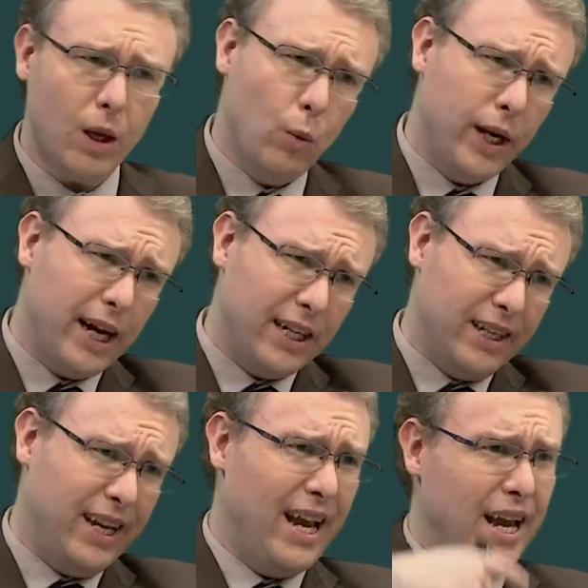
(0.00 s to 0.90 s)
We can
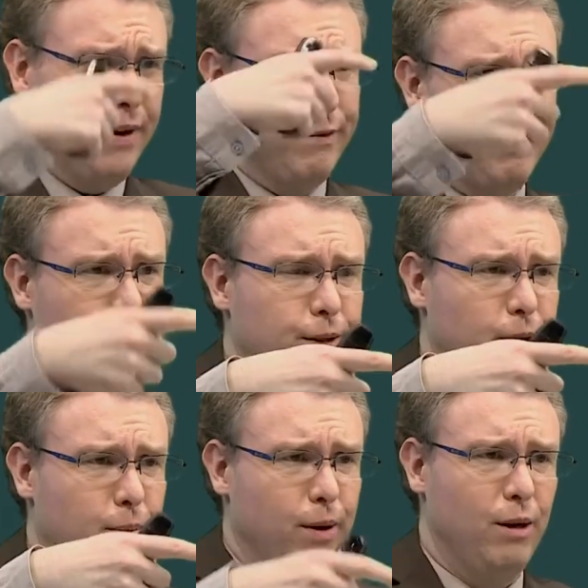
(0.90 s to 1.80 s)
actually invert
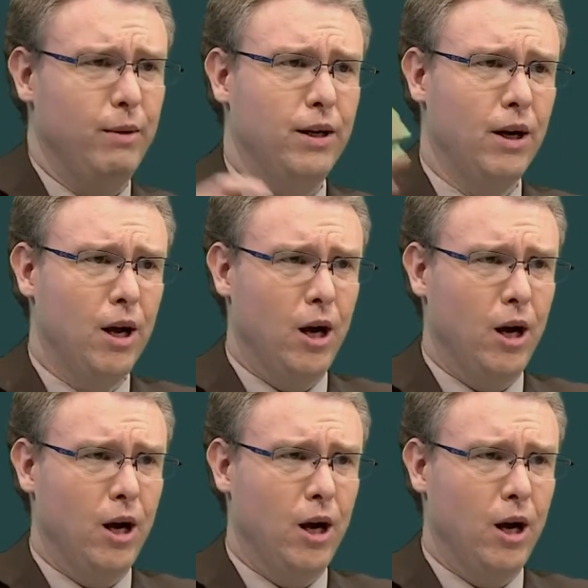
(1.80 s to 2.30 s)
the pyramid